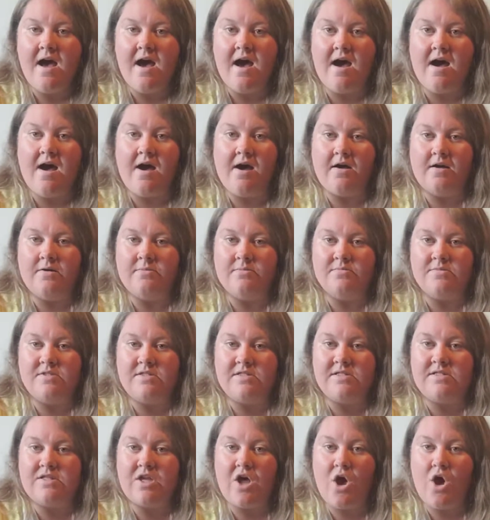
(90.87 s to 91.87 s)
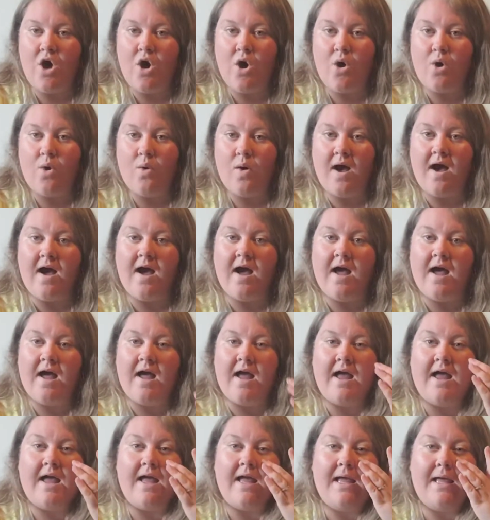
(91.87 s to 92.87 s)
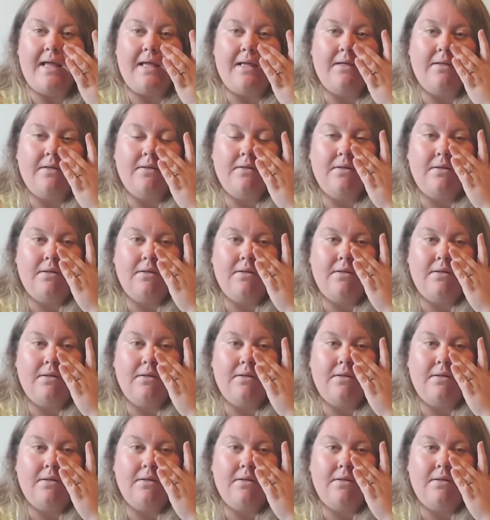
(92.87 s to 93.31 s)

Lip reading: So I